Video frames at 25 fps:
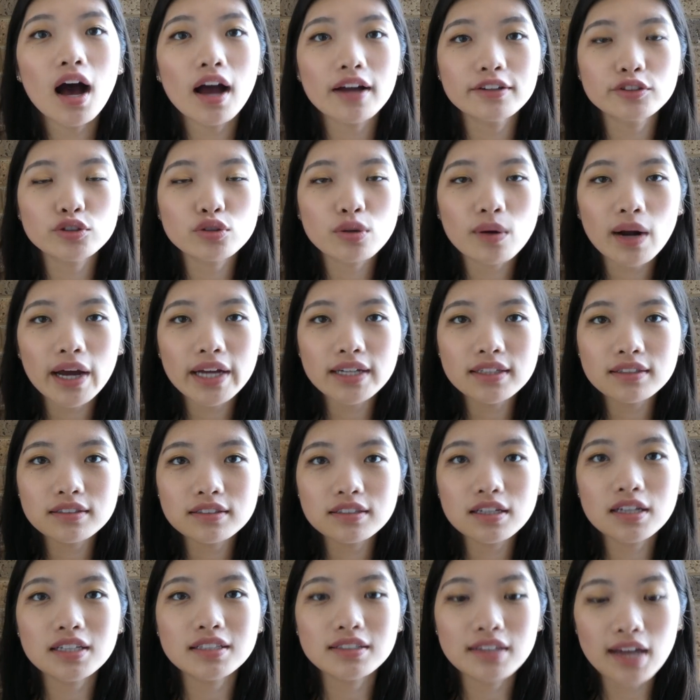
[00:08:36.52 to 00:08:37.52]
I tried it
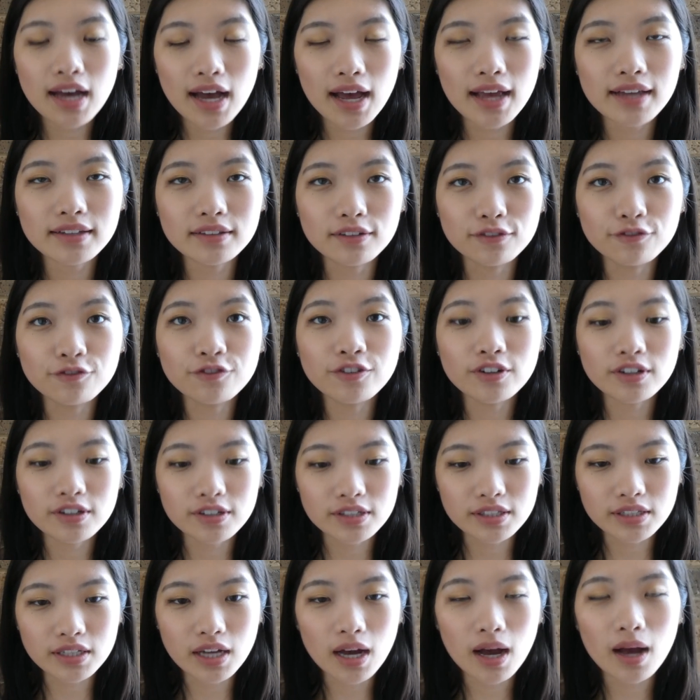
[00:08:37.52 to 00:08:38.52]
today the
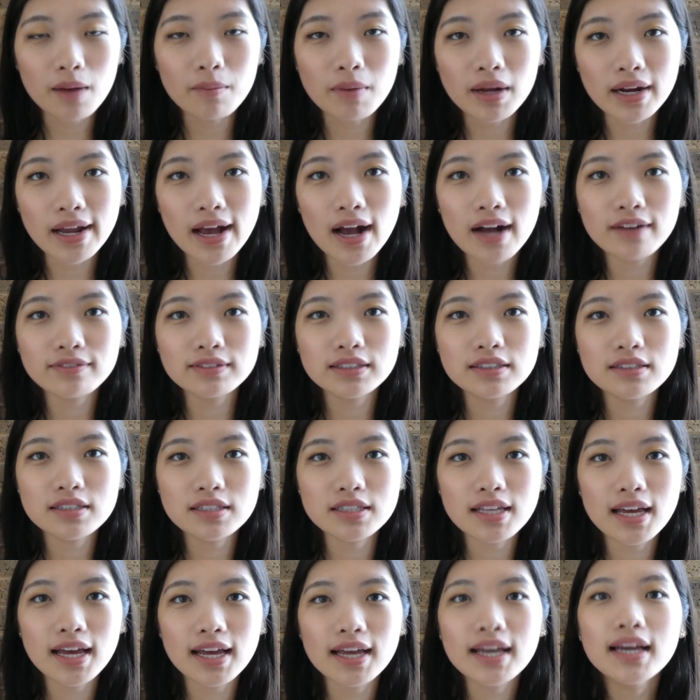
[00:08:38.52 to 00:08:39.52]
first time, and I have to
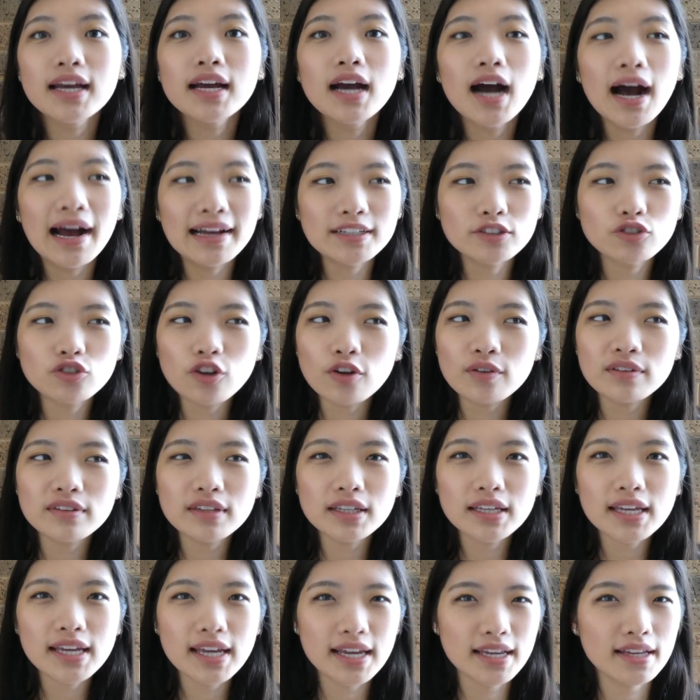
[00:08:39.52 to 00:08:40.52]
say I don't
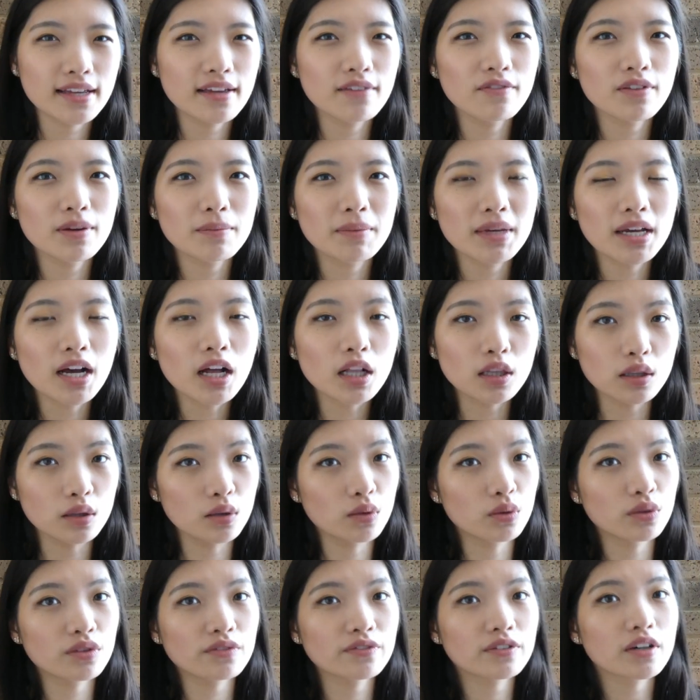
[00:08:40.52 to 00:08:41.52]
think it's giving me a
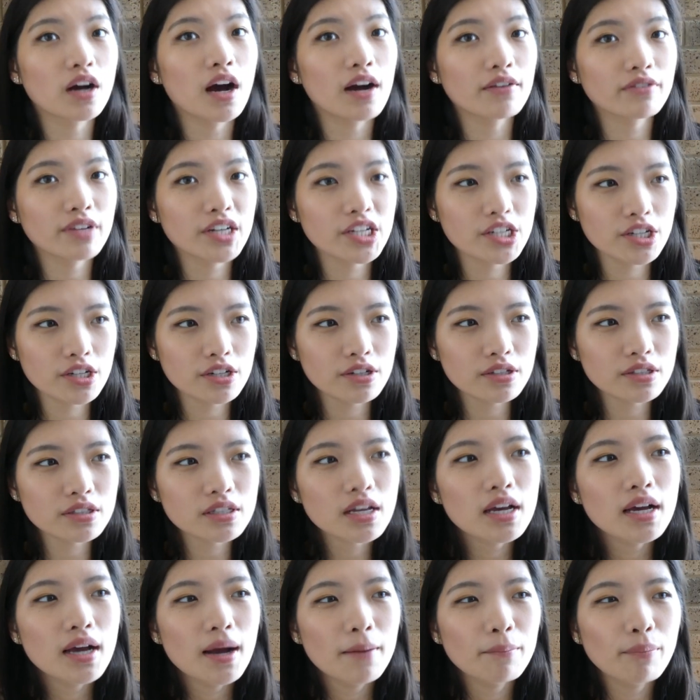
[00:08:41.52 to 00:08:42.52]
lot of coverages,
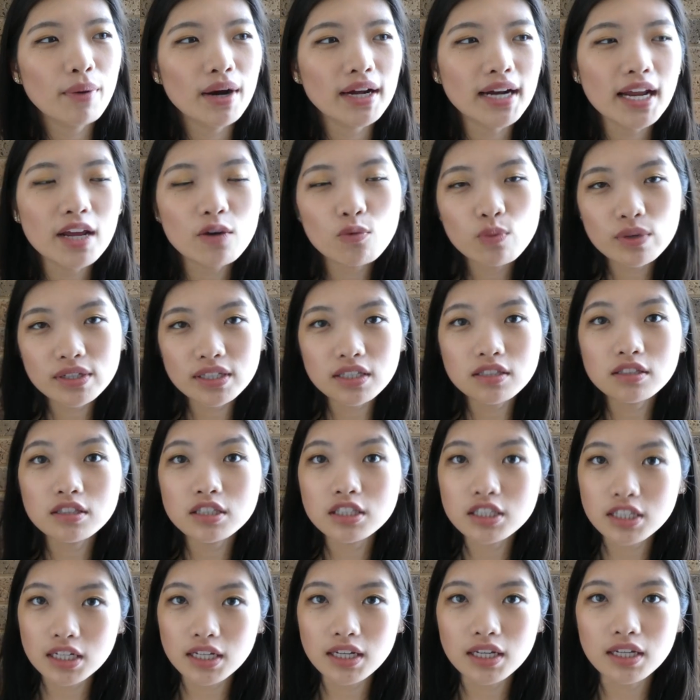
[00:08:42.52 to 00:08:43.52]
but it wasn't
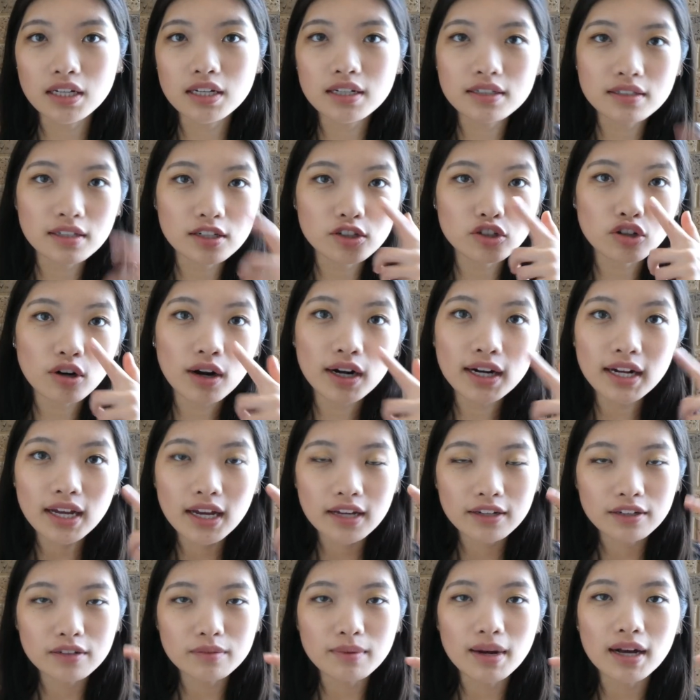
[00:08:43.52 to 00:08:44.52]
stinging because I tried it
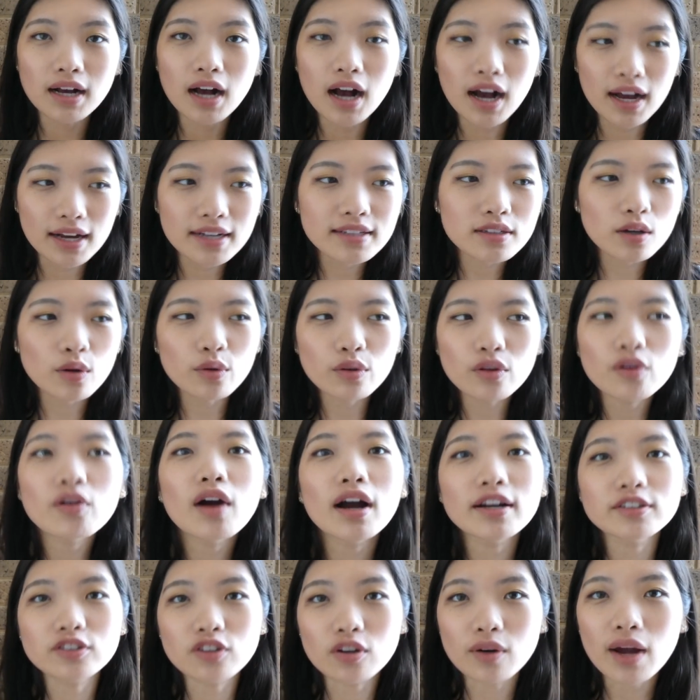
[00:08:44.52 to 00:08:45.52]
under my eyes, although
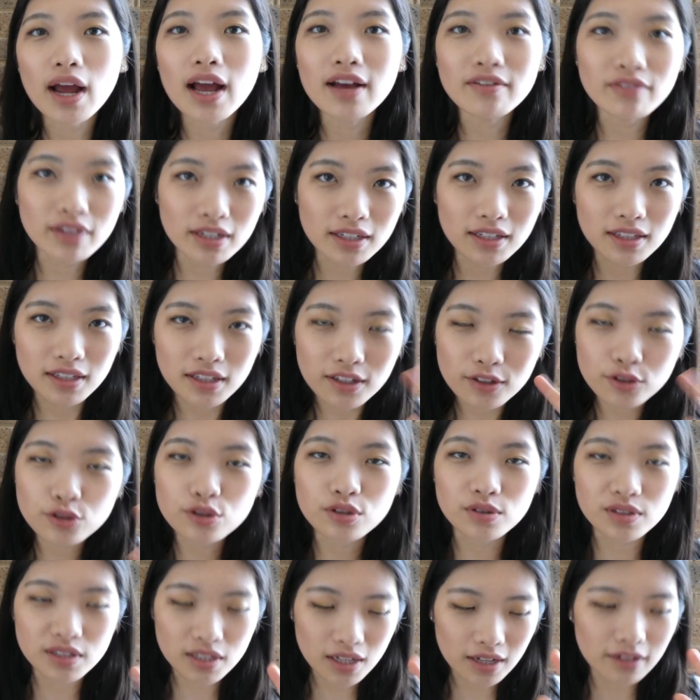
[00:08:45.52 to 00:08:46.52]
I don't have any
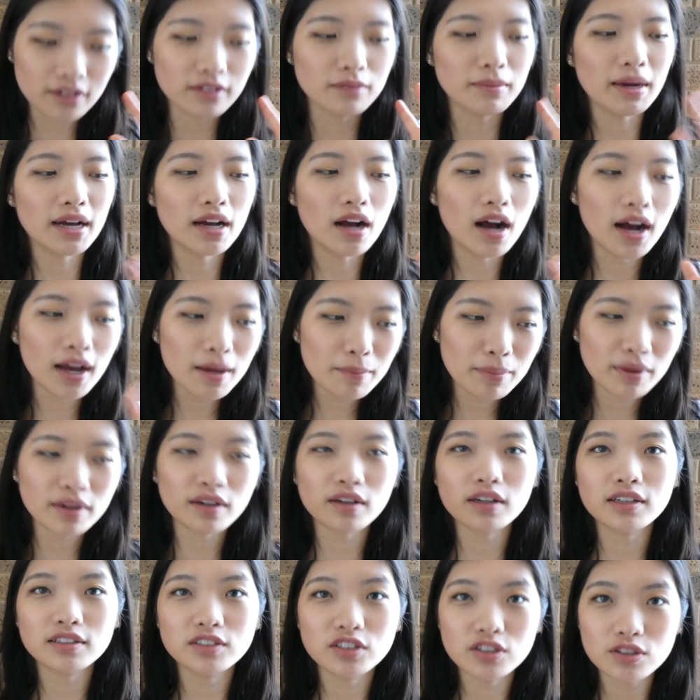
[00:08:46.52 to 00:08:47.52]
issues under my eye, but
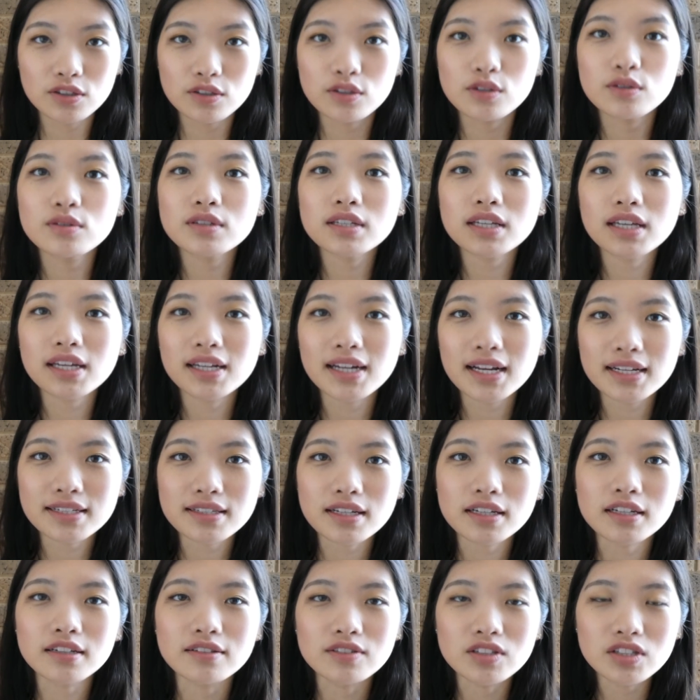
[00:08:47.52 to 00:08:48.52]
I just using it as
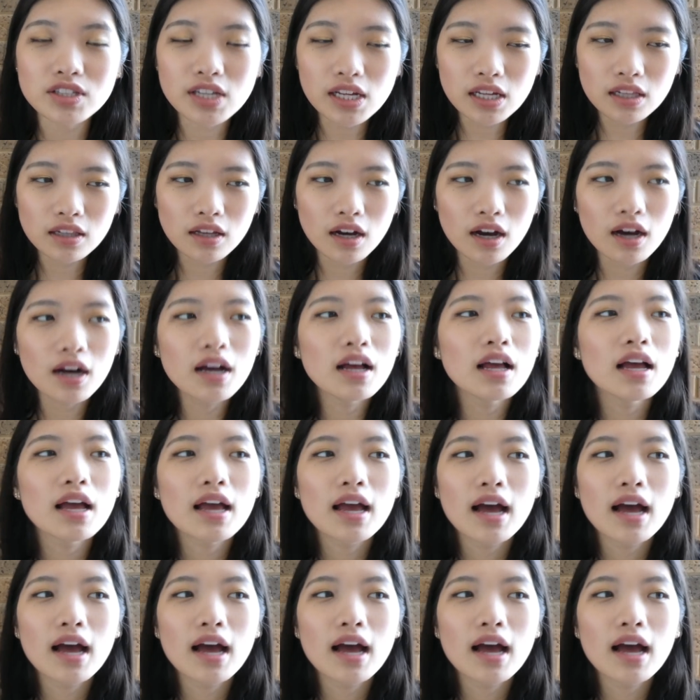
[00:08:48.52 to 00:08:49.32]
a concealer,